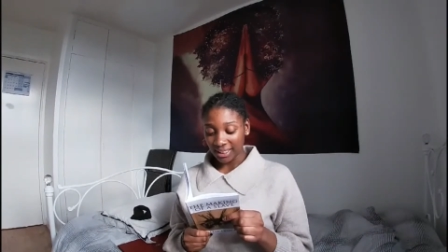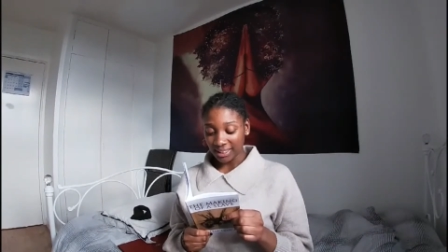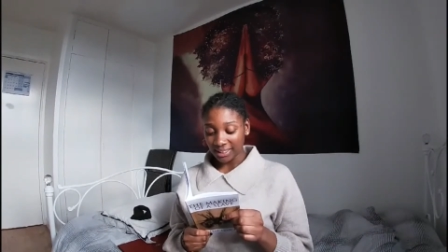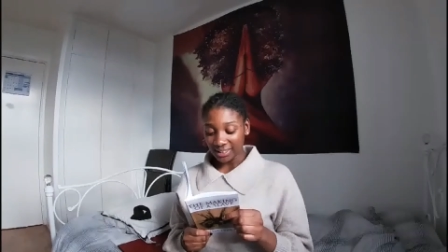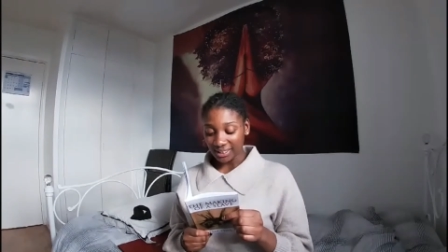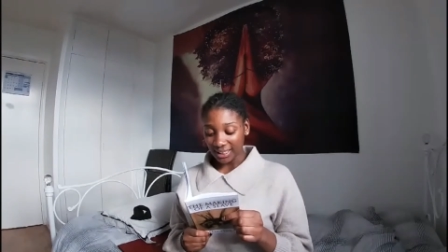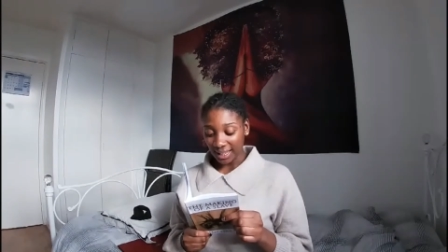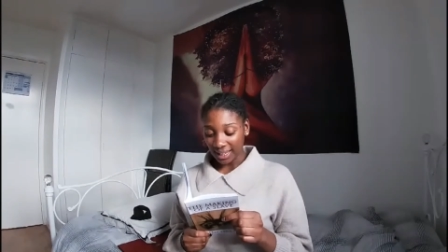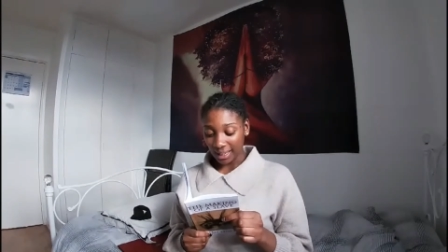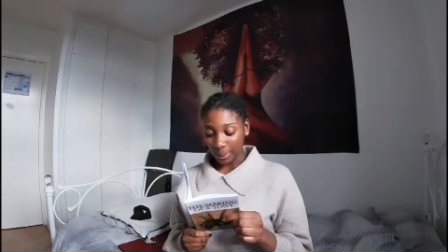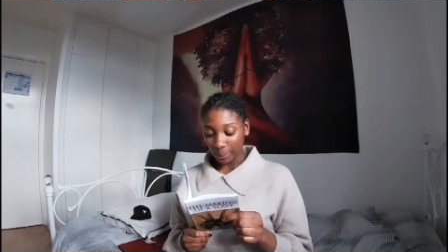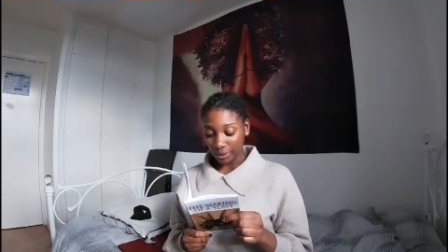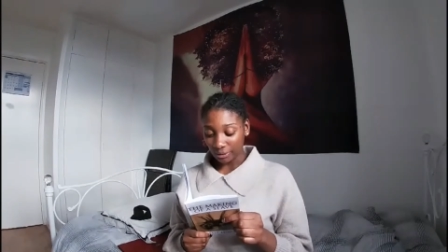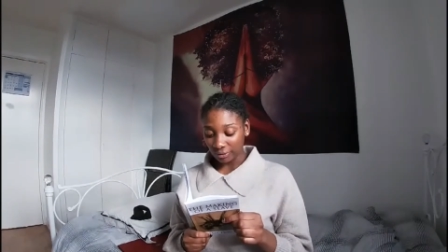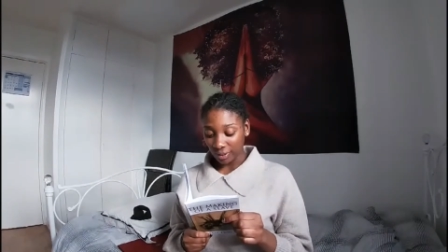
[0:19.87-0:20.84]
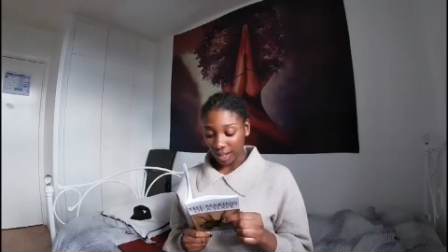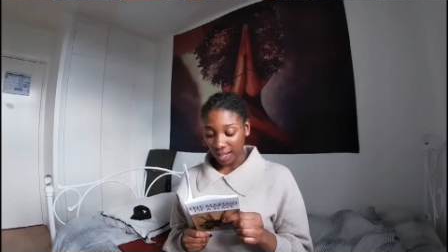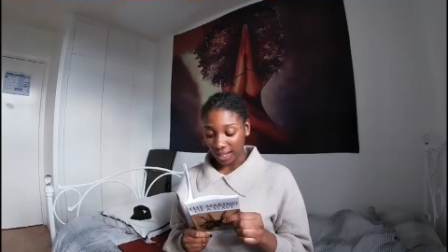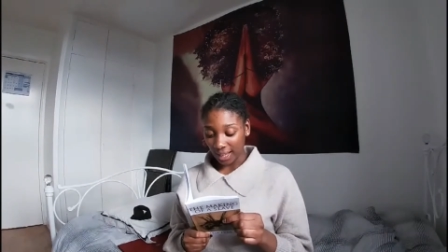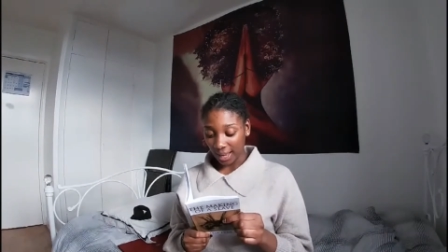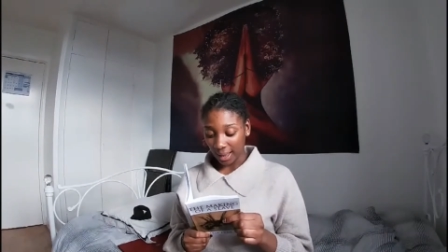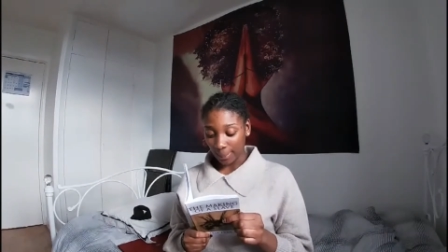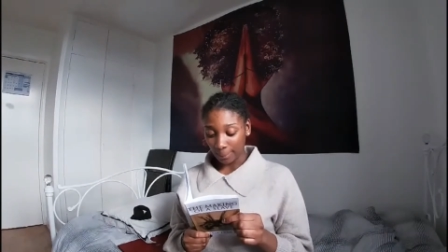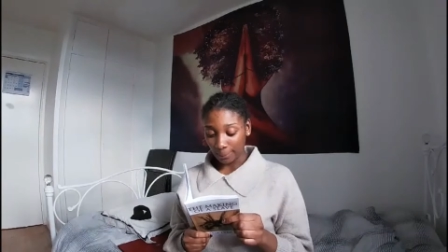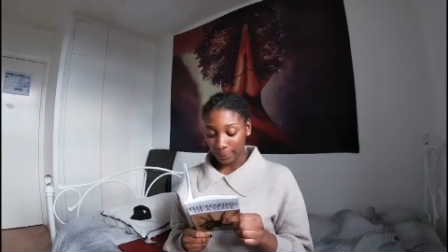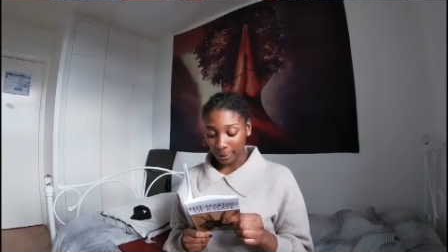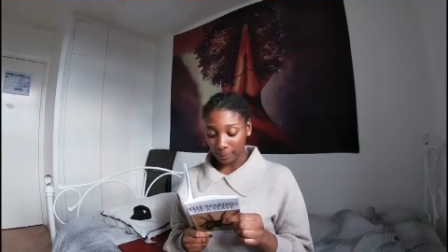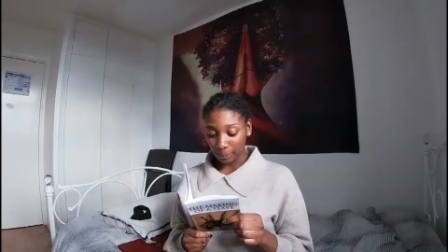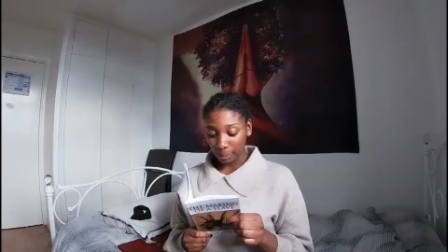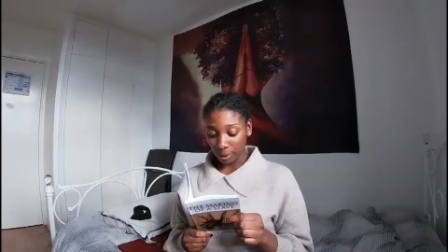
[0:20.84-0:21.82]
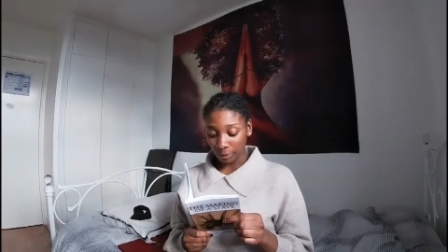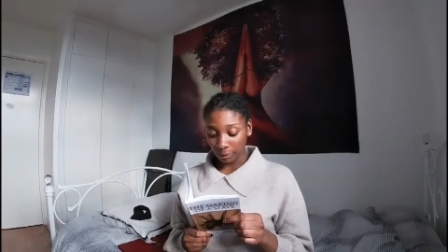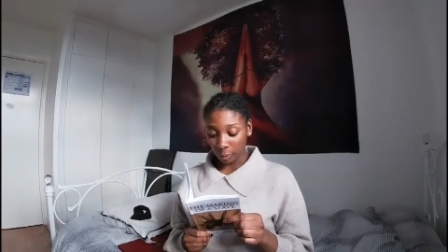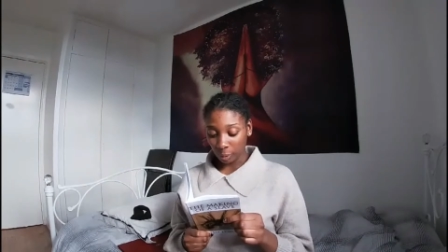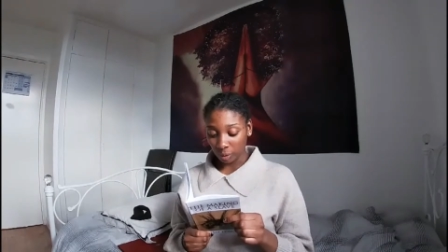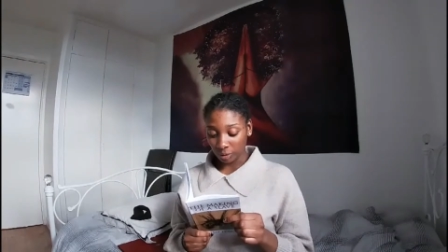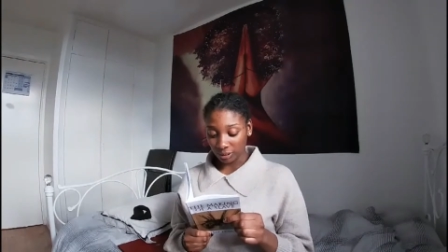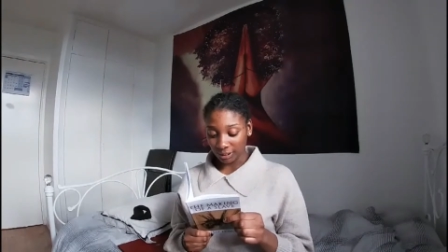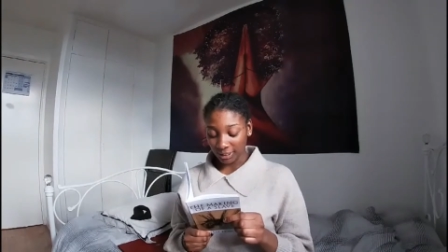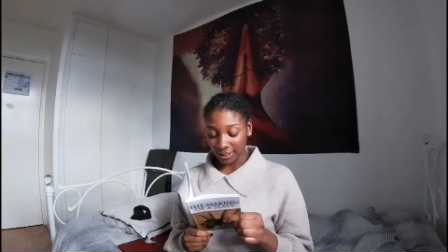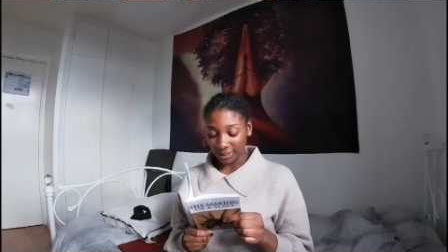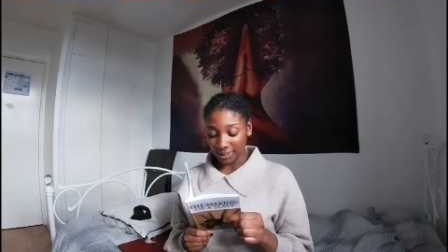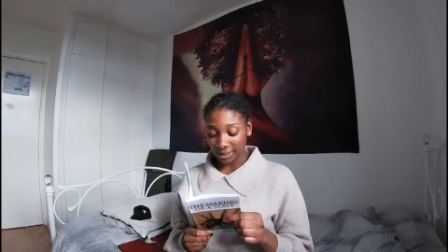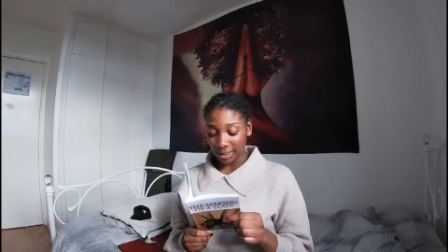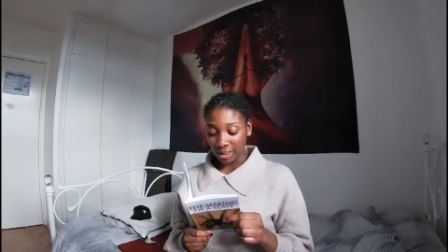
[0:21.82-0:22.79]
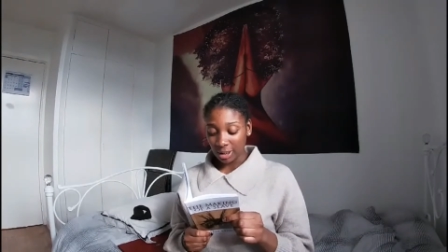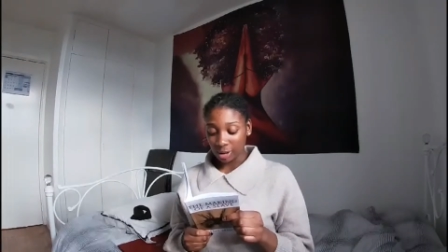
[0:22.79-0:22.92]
set him afire and beat both horses